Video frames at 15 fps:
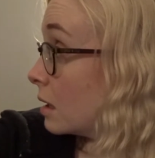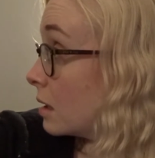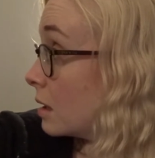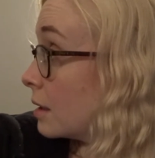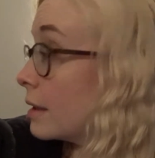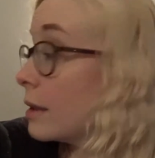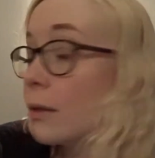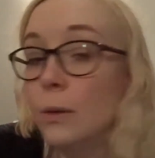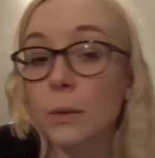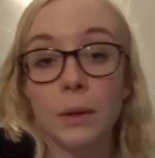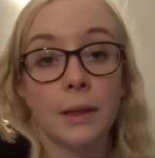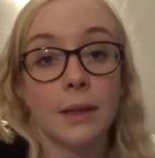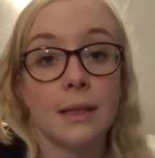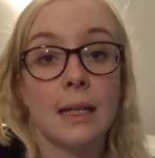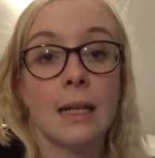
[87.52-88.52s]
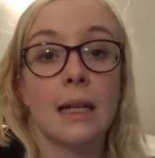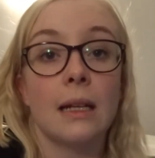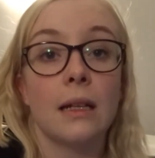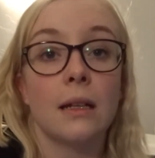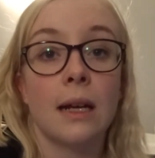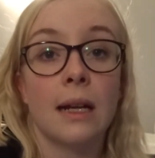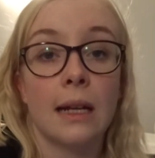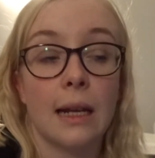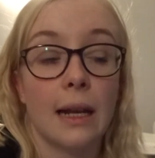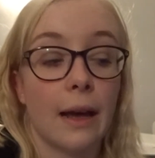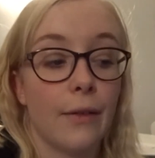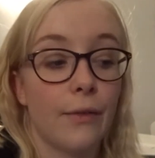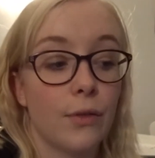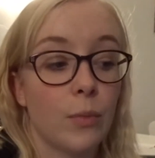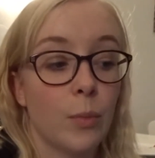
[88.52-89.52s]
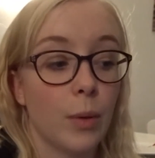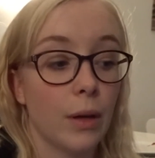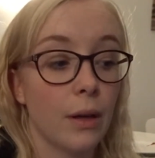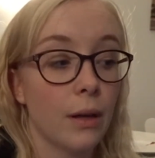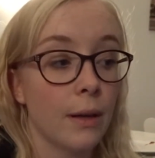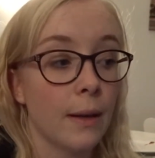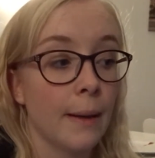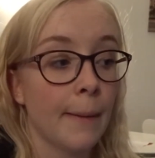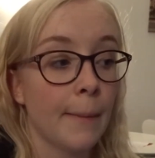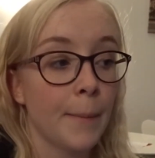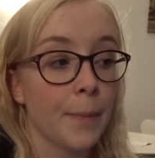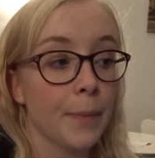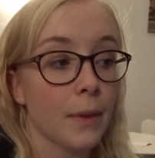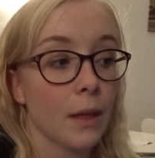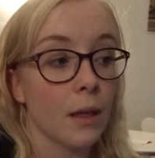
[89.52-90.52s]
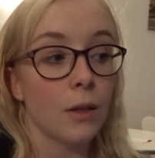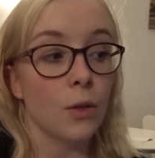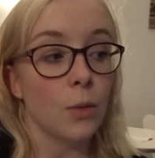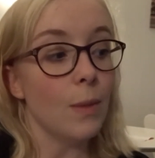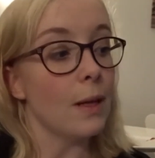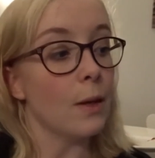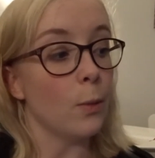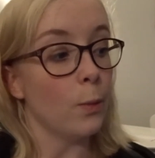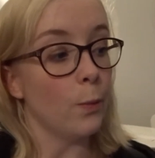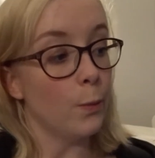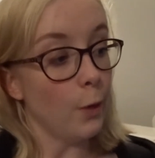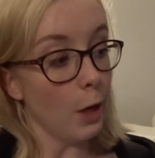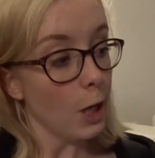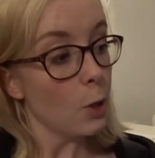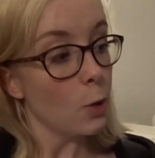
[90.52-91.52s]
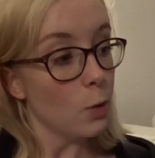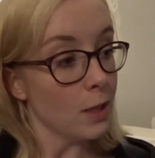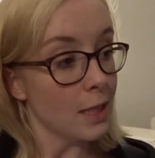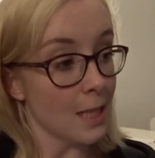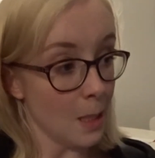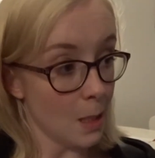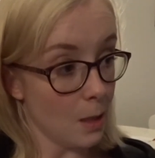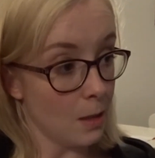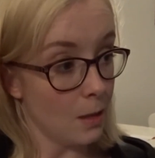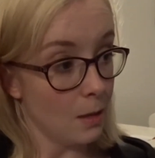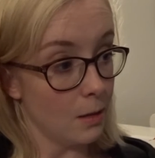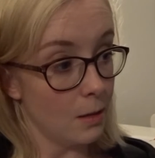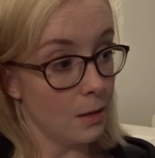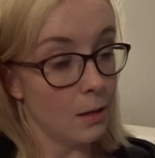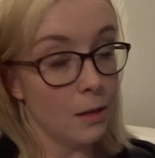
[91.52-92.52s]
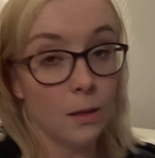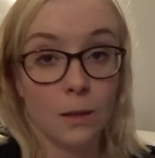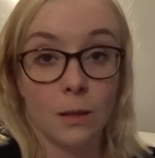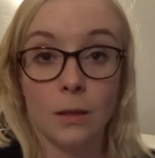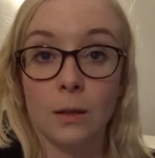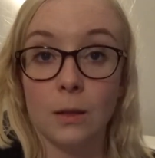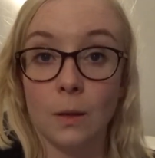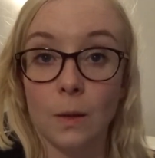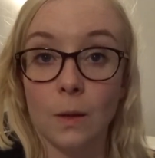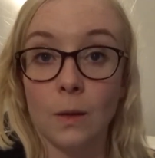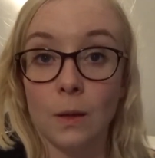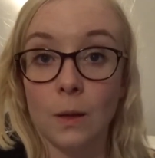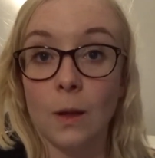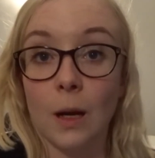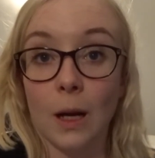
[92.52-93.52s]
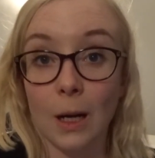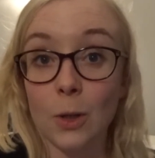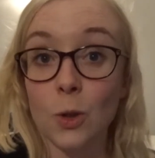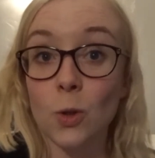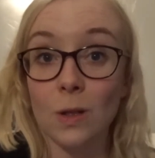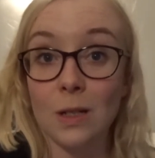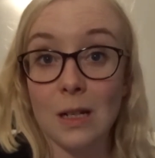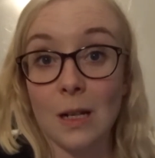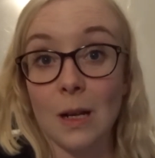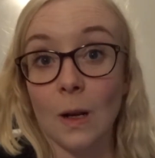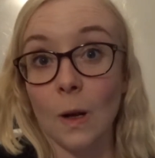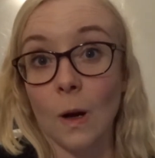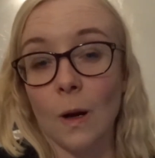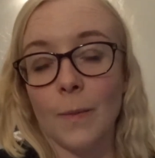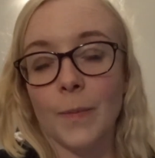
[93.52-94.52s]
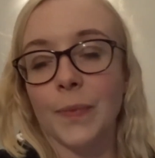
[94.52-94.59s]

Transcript: I don't know whether there's any left, but made a very good dinner. I enjoyed it a lot.